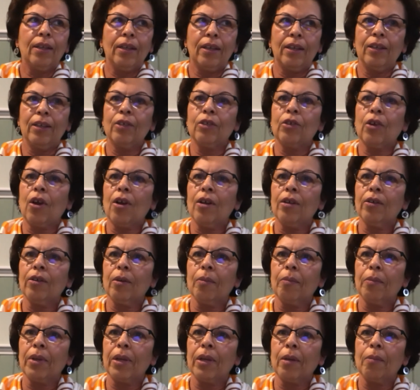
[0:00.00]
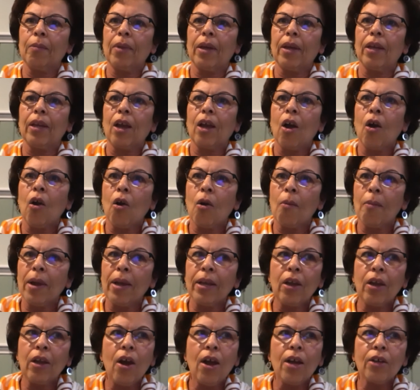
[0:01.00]
then it dawned on me, I'm like, oh
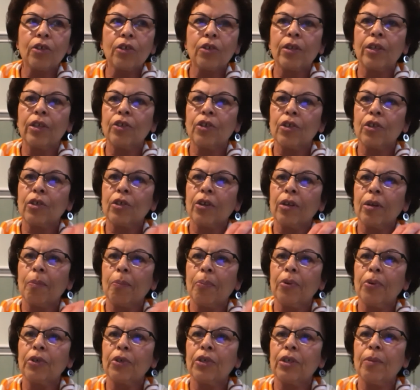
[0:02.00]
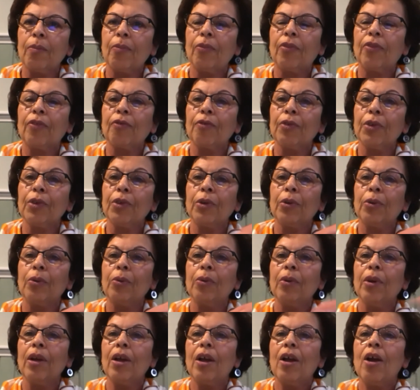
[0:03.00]
my gosh, they're just going to push him
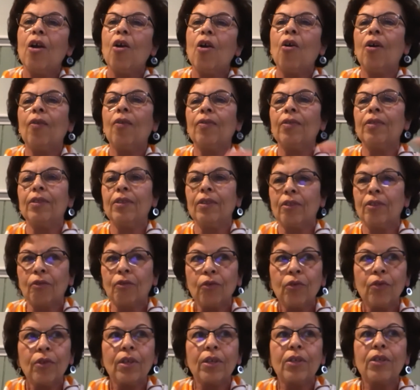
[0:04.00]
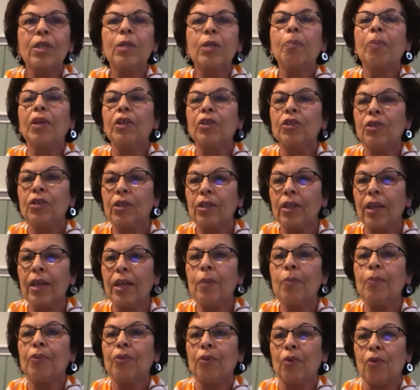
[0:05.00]
through the special
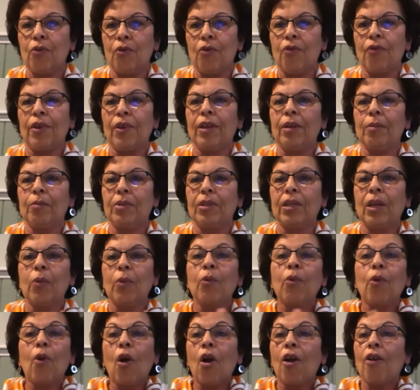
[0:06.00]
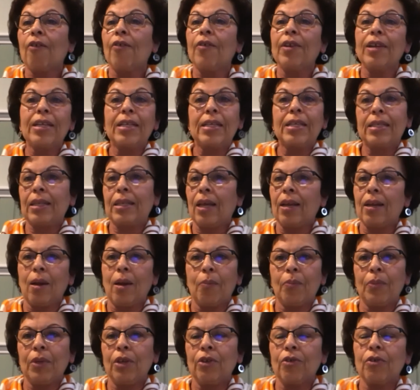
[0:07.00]
ed programs that were already set
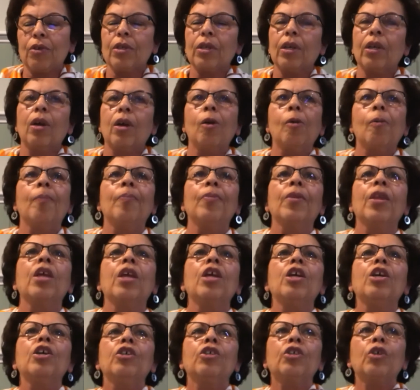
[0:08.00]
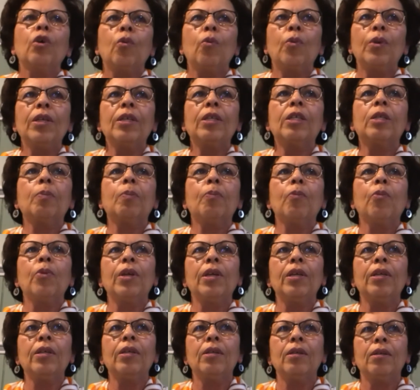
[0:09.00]
up years ago. Yeah. So
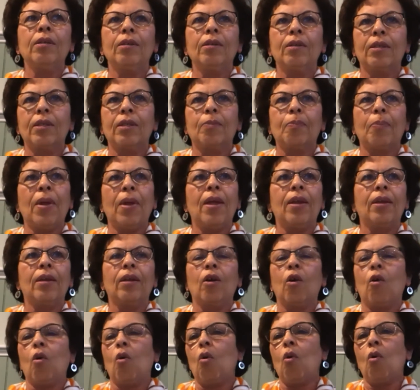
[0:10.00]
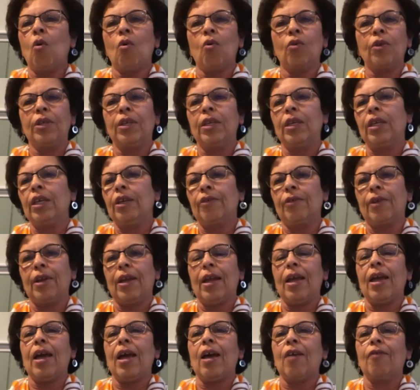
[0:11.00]
we spent a whole year and
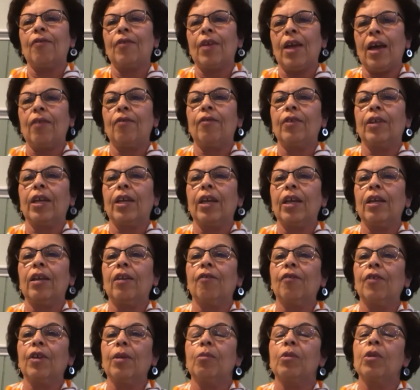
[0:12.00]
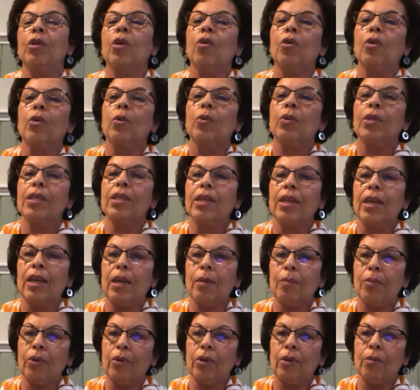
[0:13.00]
a half advocating for him to go to his
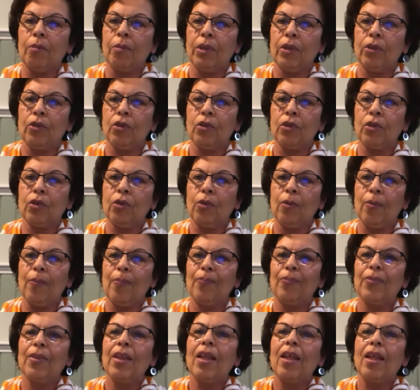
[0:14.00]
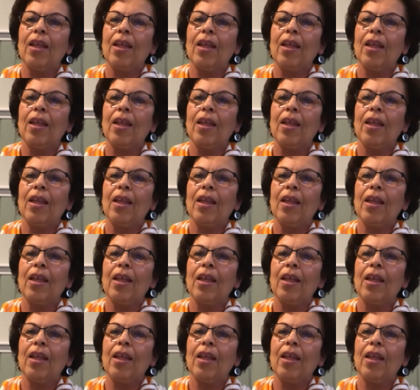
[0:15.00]
neighborhood middle school.